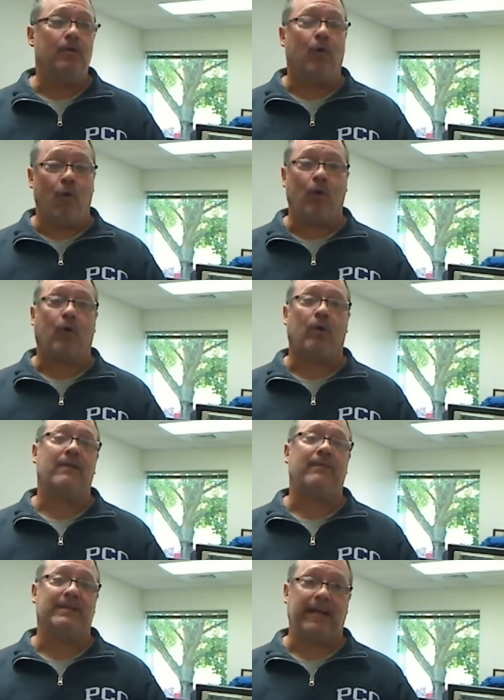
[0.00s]
or
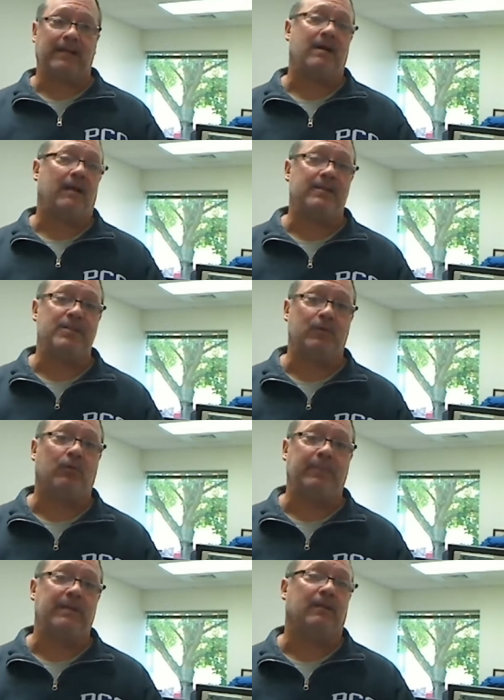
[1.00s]
the technology will
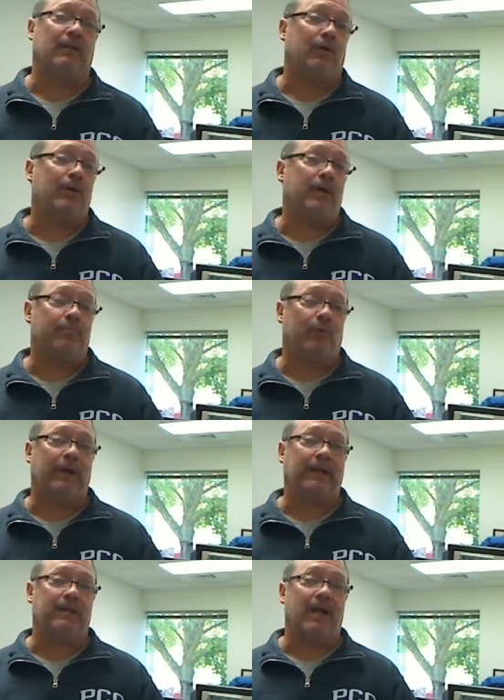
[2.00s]
be the learning
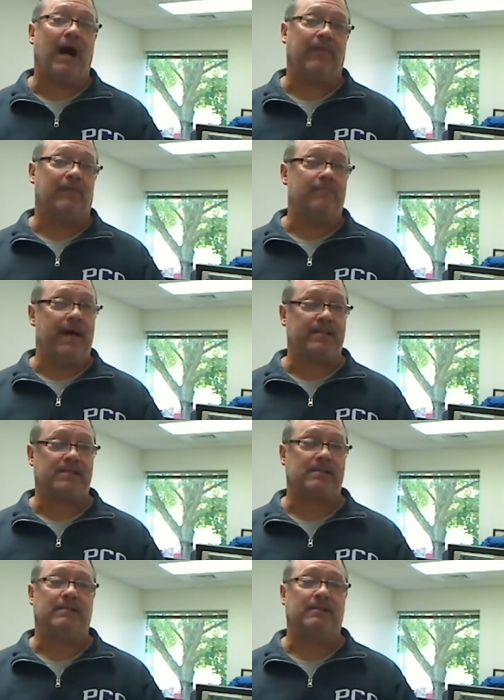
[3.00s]
point, not the medicine.